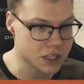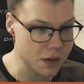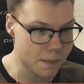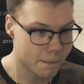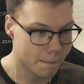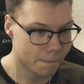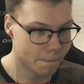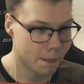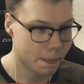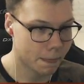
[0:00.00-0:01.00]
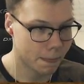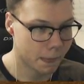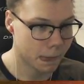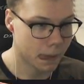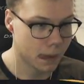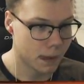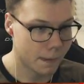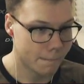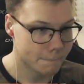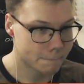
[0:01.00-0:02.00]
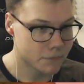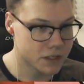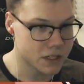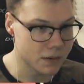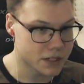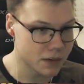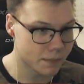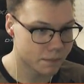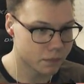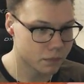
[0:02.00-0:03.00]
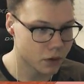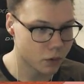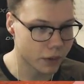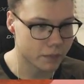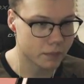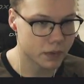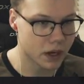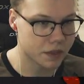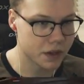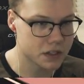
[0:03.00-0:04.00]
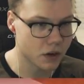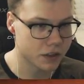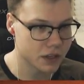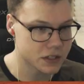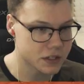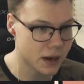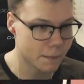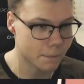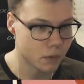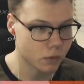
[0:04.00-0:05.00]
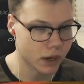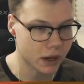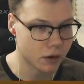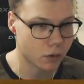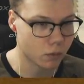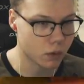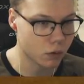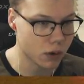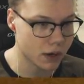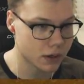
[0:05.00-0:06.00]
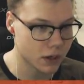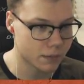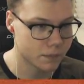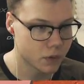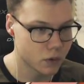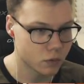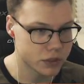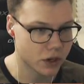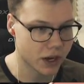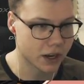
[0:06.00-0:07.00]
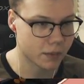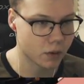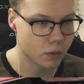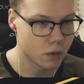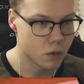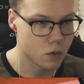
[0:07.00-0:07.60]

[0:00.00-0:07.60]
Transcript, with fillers: It's him! Huh, no, it's not. I don't think it's him. It's him, it's him! Um, oh, wait. It? I think so. I think that's his name. Oh, wait, oh, I don't know. No, no, it's oh, not. God, no, it's not. No, it's not. We still got to get him, though.